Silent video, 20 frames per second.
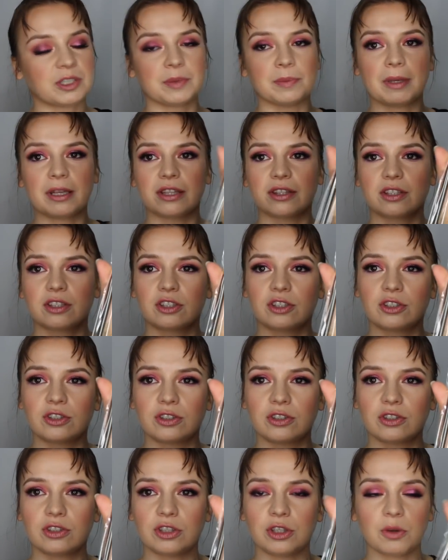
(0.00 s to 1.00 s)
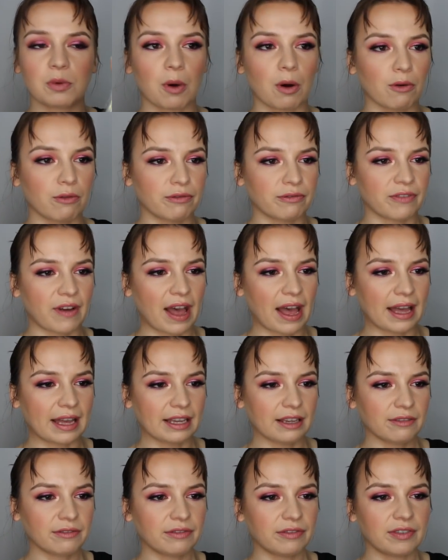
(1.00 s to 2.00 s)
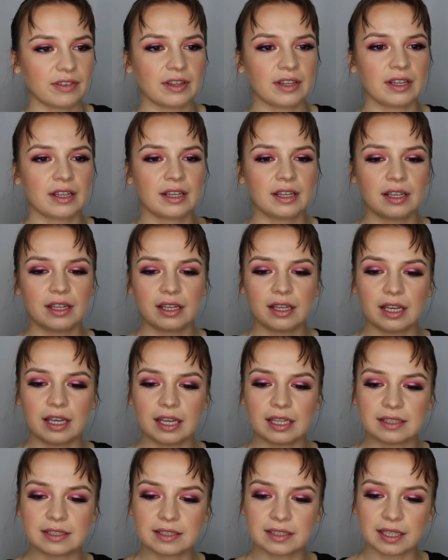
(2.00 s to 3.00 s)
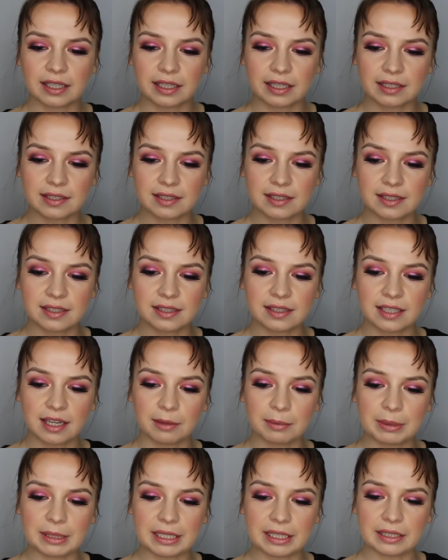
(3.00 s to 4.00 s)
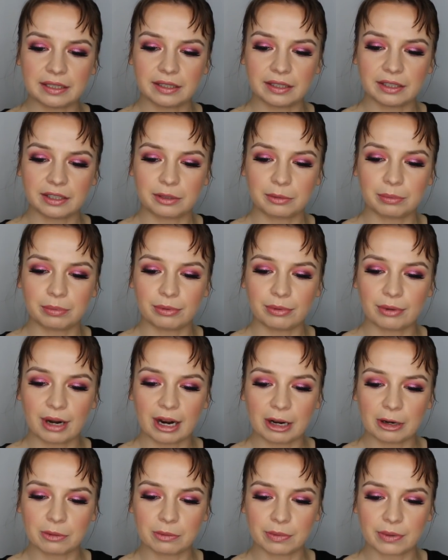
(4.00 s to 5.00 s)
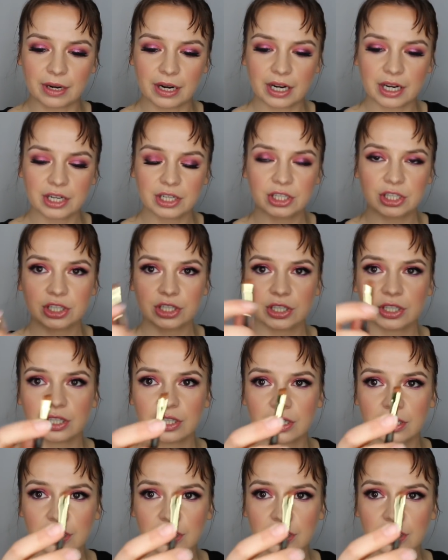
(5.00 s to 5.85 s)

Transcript: Smith 205. It's like a stubby little brow brush.